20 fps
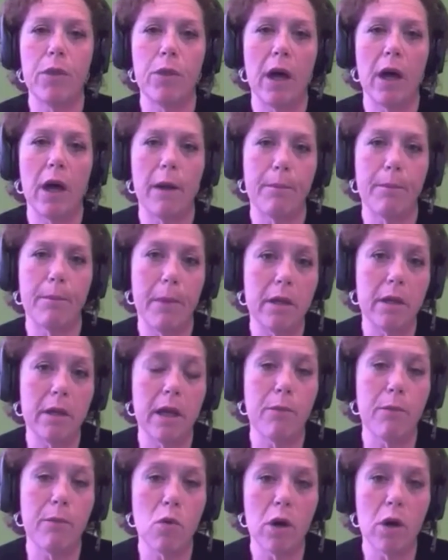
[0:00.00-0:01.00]
On
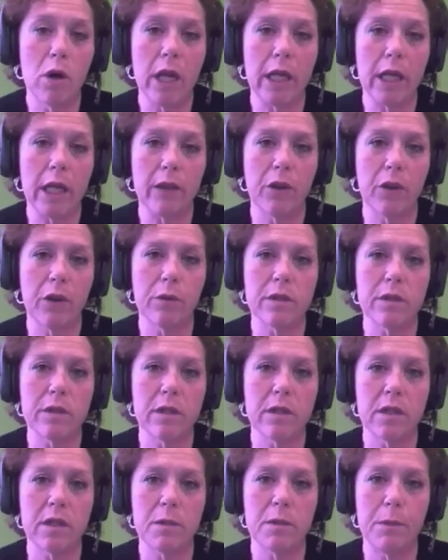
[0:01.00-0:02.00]
Monday morning, there was
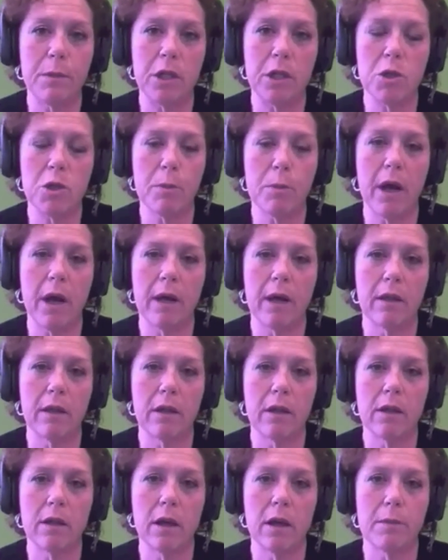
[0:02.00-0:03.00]
a speech by
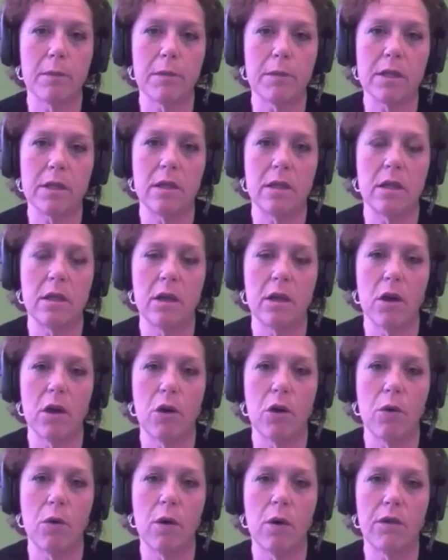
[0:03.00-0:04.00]
the
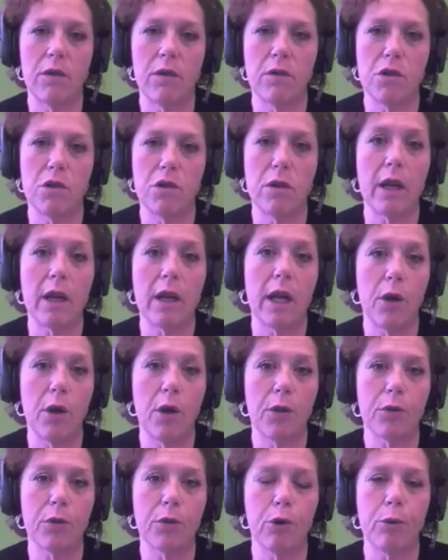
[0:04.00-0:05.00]
CEO of the United
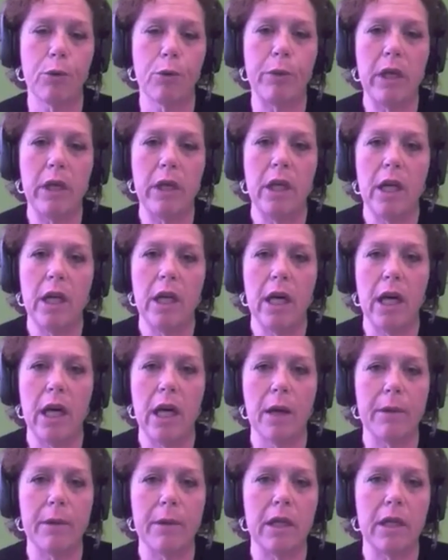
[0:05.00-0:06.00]
Health Group,
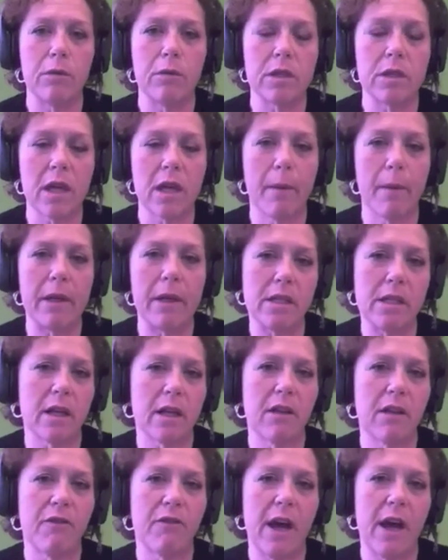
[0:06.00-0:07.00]
and he was commenting
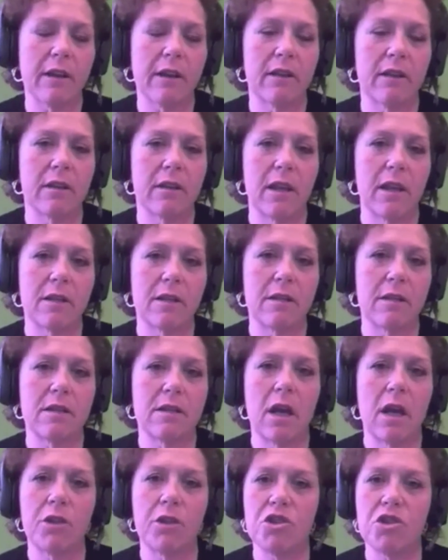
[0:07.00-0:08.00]
on the fact that they
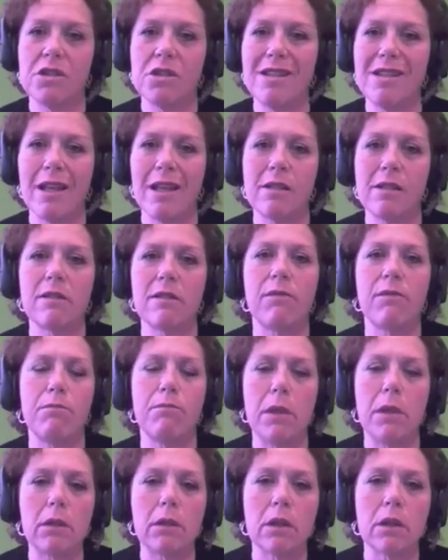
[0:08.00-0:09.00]
touch tens of
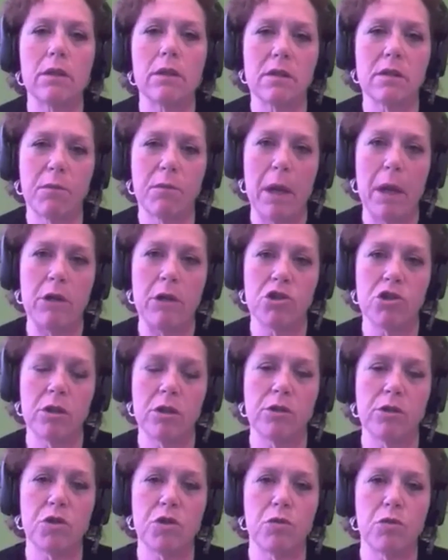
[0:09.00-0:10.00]
millions of
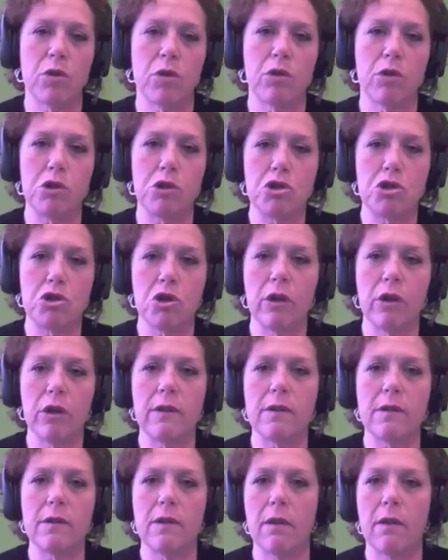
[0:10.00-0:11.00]
patients through their
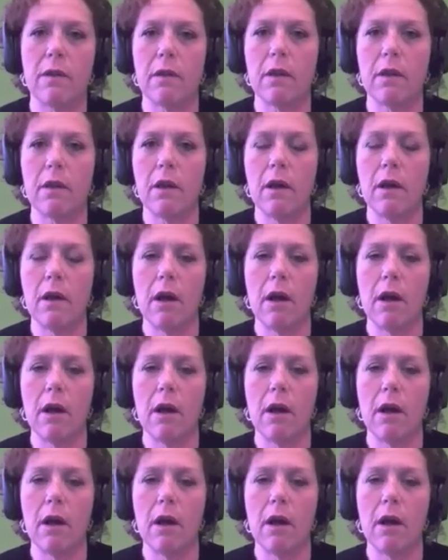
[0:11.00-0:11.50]
insurance and